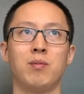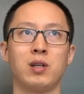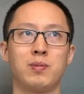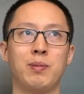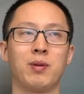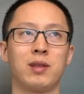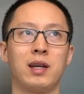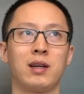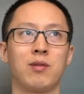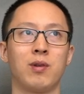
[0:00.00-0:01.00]
most people
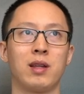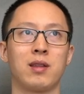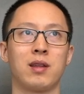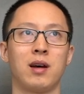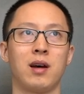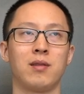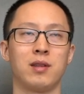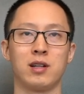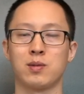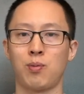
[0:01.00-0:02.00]
think with
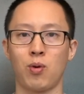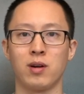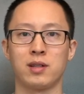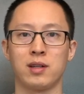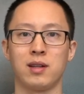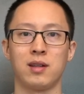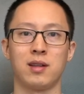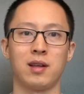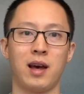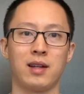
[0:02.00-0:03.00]
their sport
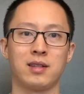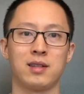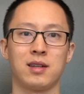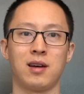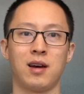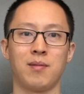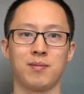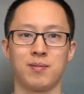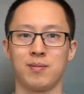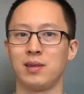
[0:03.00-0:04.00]
that,
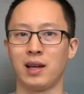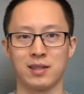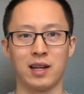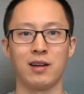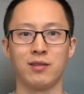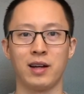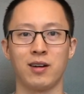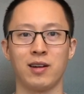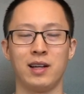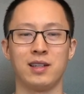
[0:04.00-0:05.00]
yeah, staying
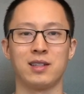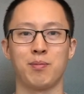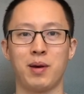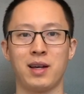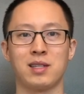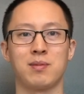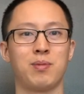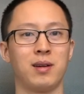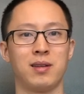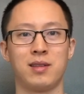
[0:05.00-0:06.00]
lighter is the best,
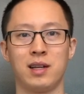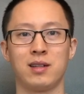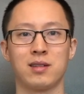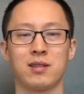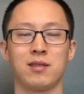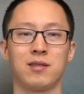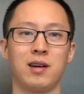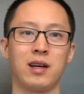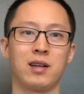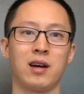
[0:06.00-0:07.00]
but things
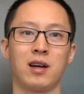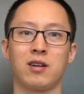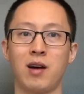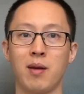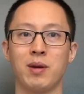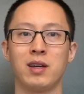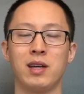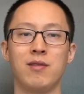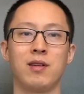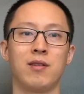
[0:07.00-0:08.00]
like climbing,
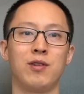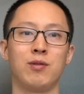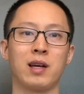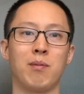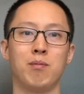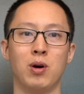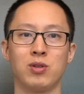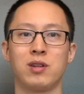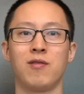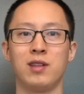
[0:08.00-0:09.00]
even if you look at
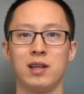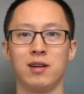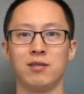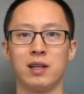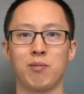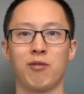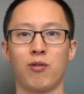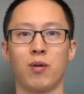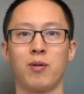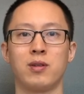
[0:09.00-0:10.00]
most of the elite
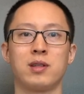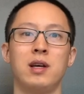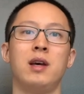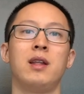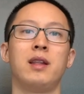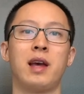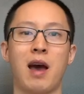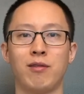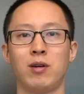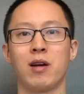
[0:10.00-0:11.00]
performers, they
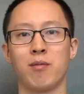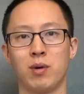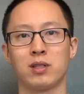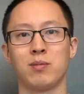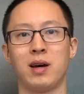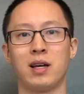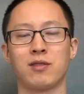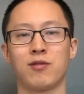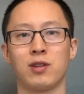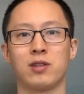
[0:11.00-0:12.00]
have a lot of muscle
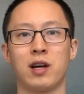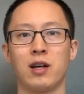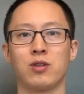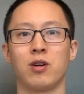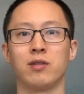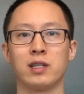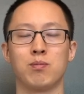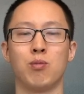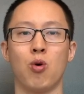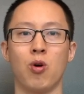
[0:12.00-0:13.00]
mass for their size, or at
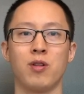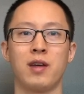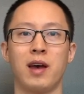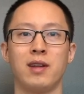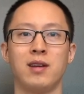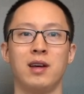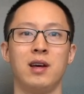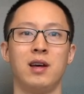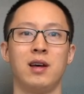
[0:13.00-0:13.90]
least more than